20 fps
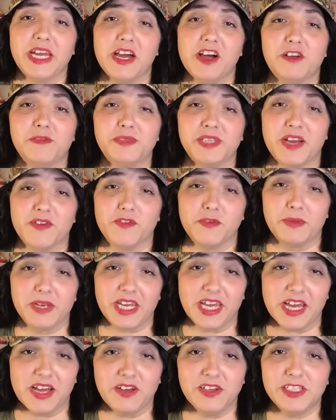helps
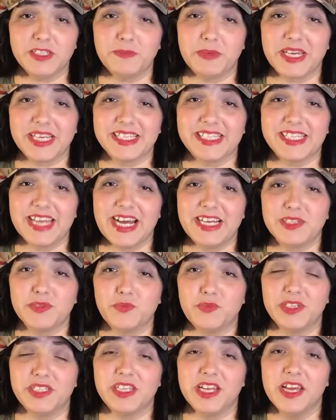everybody else, because that's
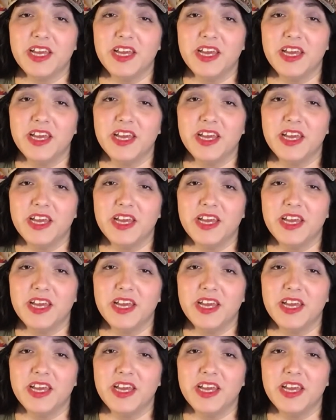what